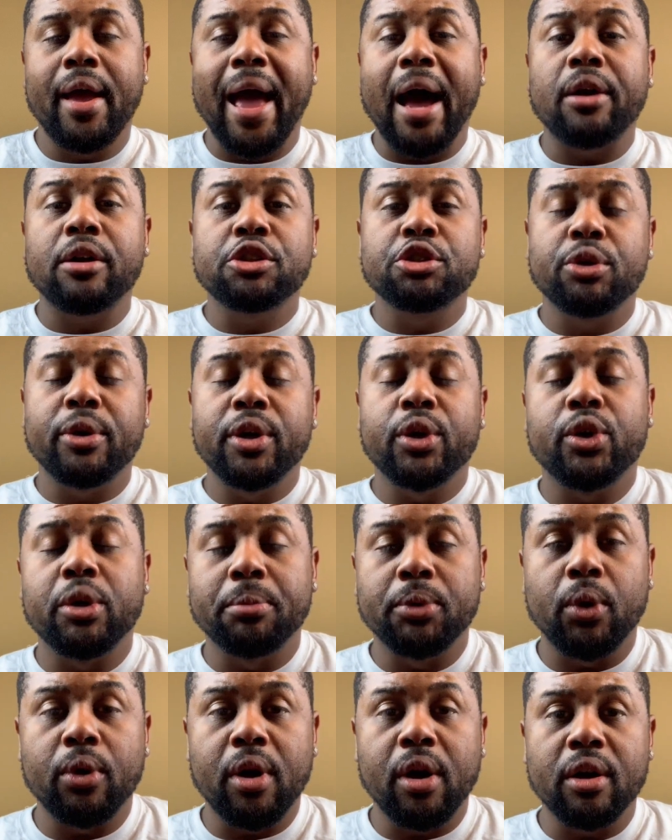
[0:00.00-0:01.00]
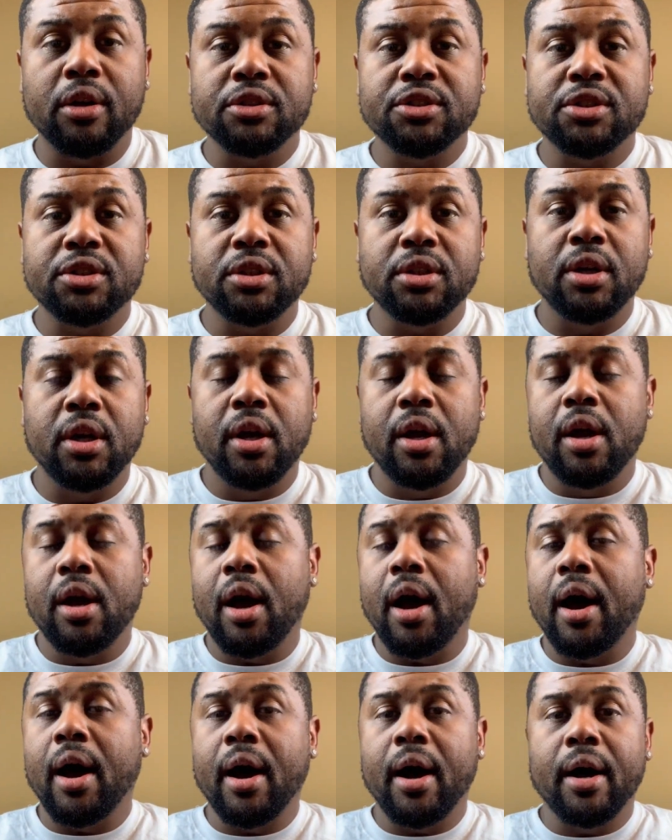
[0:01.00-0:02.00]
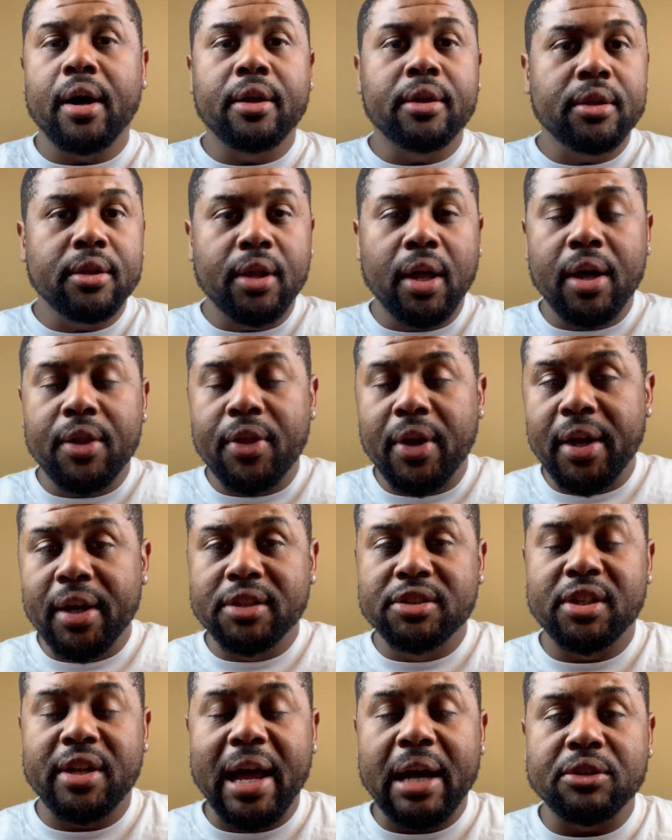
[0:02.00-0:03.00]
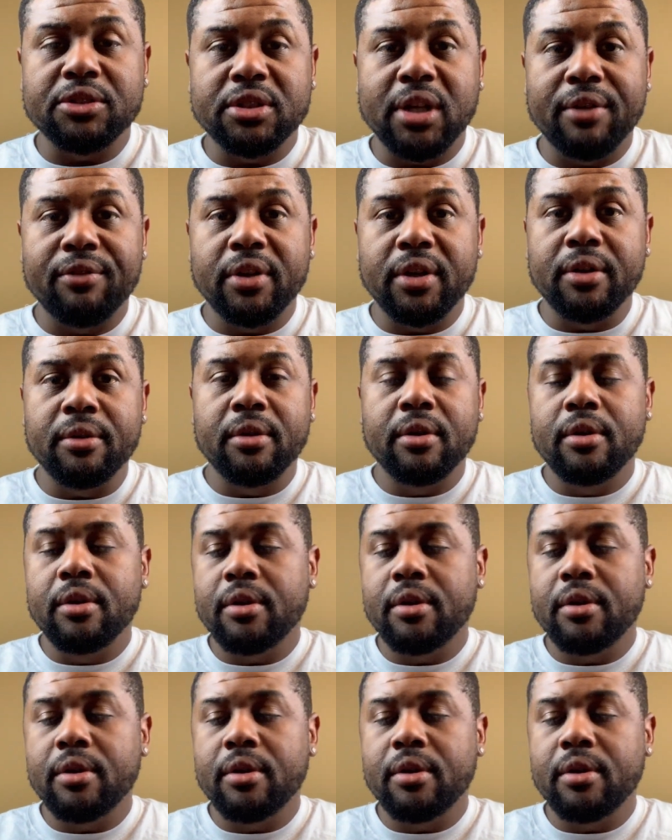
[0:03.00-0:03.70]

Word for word: how to trade cryptocurrency, the ins and outs of it,